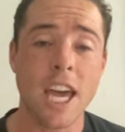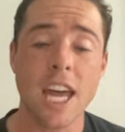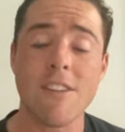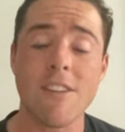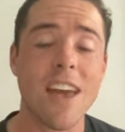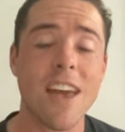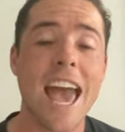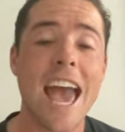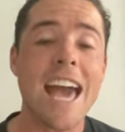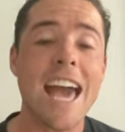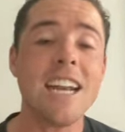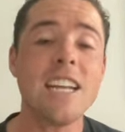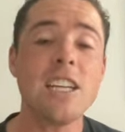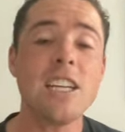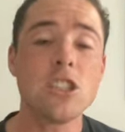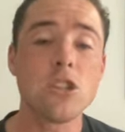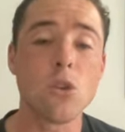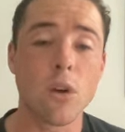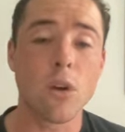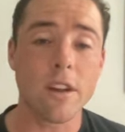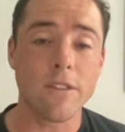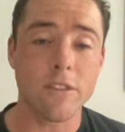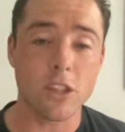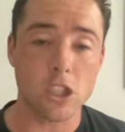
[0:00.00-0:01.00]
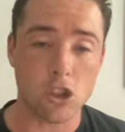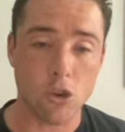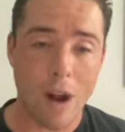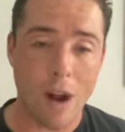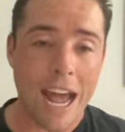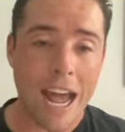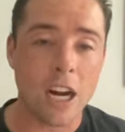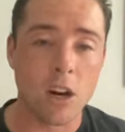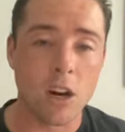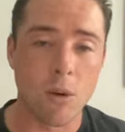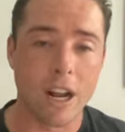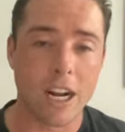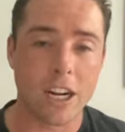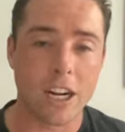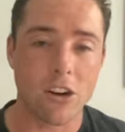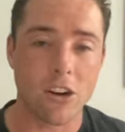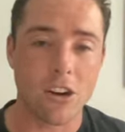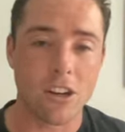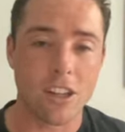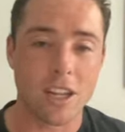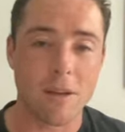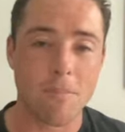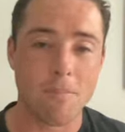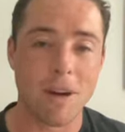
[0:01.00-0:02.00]
kind of any sort of a track record
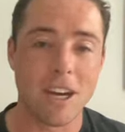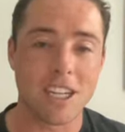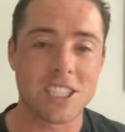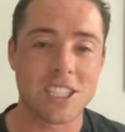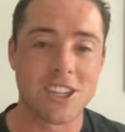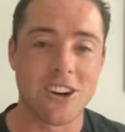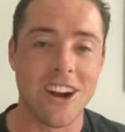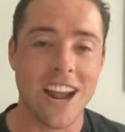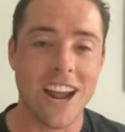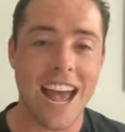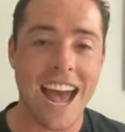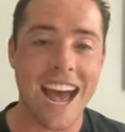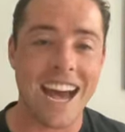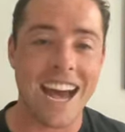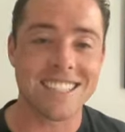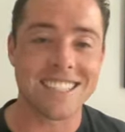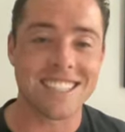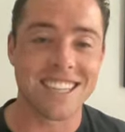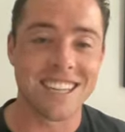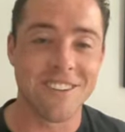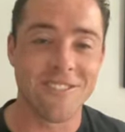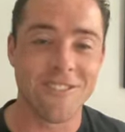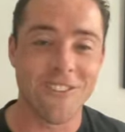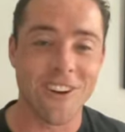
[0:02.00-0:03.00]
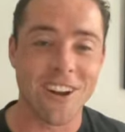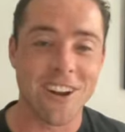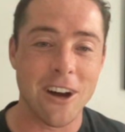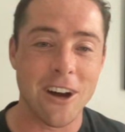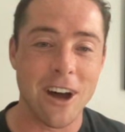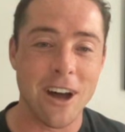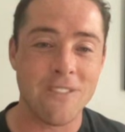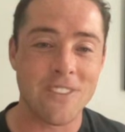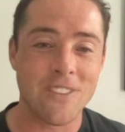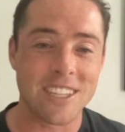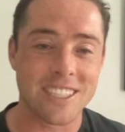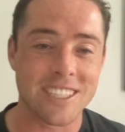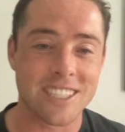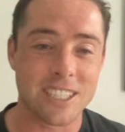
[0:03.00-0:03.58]
that Buster has in the front office.